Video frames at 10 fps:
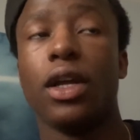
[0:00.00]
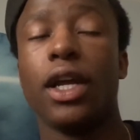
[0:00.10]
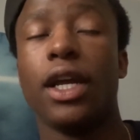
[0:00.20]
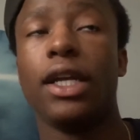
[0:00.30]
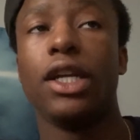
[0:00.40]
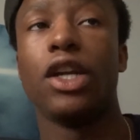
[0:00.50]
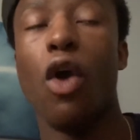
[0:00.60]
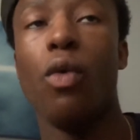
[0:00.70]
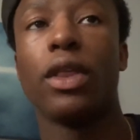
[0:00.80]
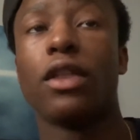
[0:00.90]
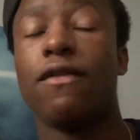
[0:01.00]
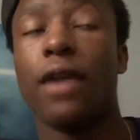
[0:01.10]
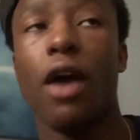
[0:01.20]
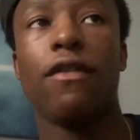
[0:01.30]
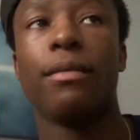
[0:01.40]
And go with the
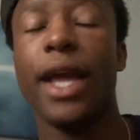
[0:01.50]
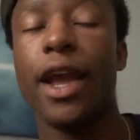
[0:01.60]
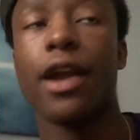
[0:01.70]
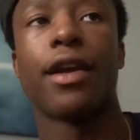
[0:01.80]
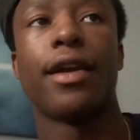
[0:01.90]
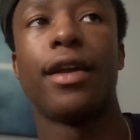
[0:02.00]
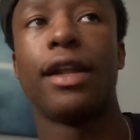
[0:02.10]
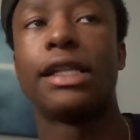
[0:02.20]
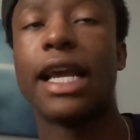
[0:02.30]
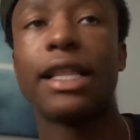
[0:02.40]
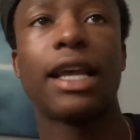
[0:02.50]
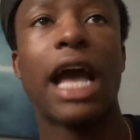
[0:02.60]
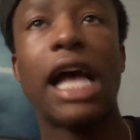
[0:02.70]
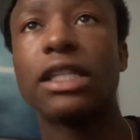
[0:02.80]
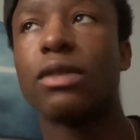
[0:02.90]
flow from there. Take the
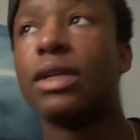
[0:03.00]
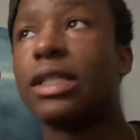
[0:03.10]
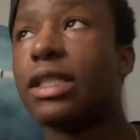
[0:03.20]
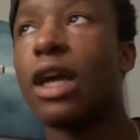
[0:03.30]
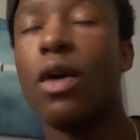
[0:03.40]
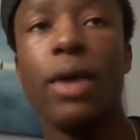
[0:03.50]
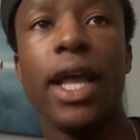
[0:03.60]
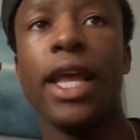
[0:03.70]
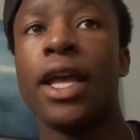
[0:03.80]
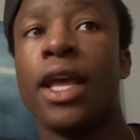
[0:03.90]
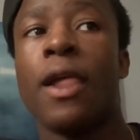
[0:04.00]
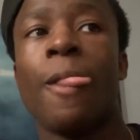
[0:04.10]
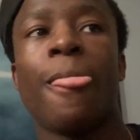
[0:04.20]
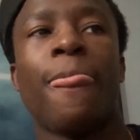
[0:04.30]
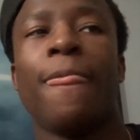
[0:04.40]
consequences. Go with it.
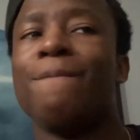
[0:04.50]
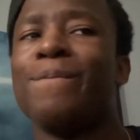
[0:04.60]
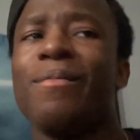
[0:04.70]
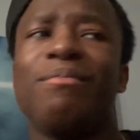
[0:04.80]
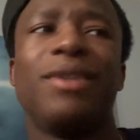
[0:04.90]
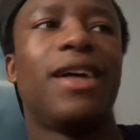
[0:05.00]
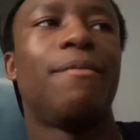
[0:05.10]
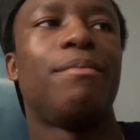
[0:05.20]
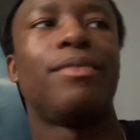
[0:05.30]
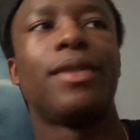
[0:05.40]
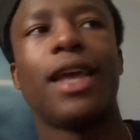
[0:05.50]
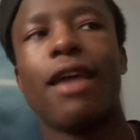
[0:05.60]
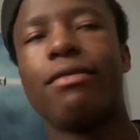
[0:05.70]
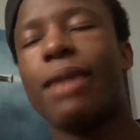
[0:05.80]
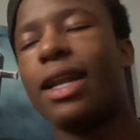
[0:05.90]
But
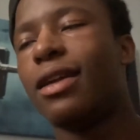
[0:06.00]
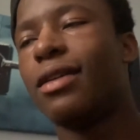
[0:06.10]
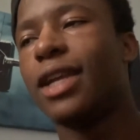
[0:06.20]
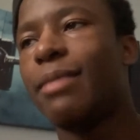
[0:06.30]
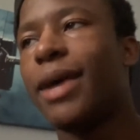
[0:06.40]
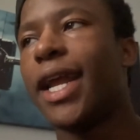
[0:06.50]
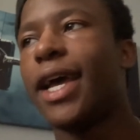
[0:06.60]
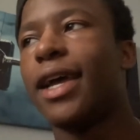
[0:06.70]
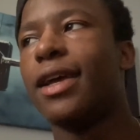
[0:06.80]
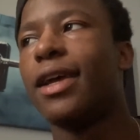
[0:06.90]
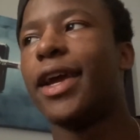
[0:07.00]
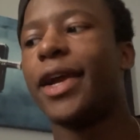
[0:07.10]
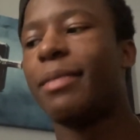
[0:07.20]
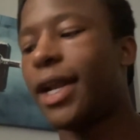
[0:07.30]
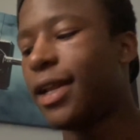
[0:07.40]
everybody don't live by that.
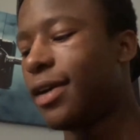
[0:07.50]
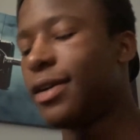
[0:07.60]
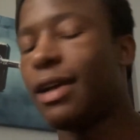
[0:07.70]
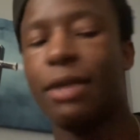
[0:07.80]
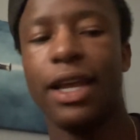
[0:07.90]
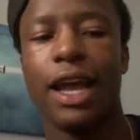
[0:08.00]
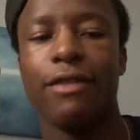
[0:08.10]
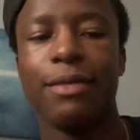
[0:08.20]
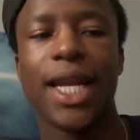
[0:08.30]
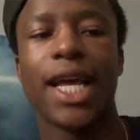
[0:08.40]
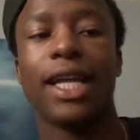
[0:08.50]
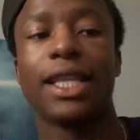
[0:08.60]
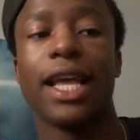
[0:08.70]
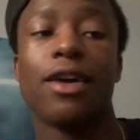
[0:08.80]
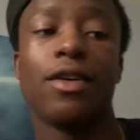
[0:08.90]
Everybody have
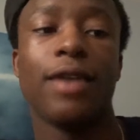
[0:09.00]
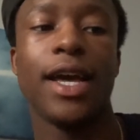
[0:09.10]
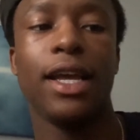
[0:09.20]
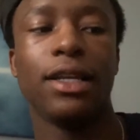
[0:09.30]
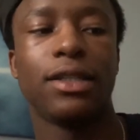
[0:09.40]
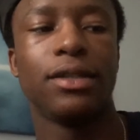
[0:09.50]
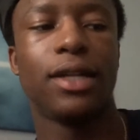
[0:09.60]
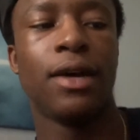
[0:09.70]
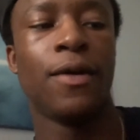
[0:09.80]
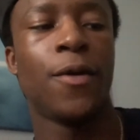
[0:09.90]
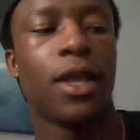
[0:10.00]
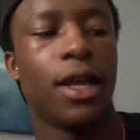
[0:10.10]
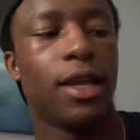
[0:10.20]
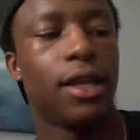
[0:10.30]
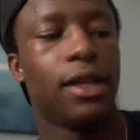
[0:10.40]
their own ways, you know.
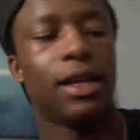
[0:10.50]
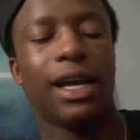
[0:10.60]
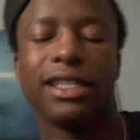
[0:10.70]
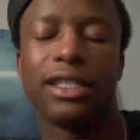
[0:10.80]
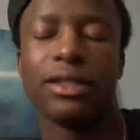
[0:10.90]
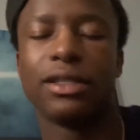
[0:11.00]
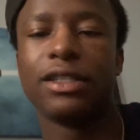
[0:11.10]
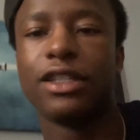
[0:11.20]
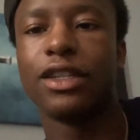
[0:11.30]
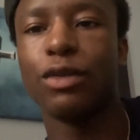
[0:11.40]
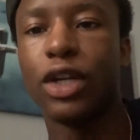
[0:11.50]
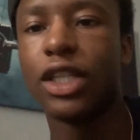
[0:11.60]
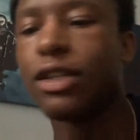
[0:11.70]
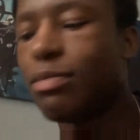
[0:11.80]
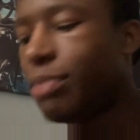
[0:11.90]
I just
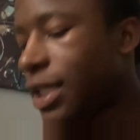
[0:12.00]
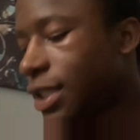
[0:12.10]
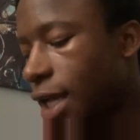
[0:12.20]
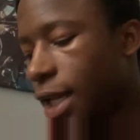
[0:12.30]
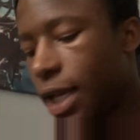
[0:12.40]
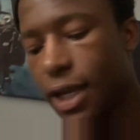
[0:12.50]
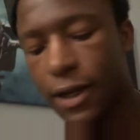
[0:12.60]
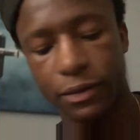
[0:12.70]
wanted to pitch that in.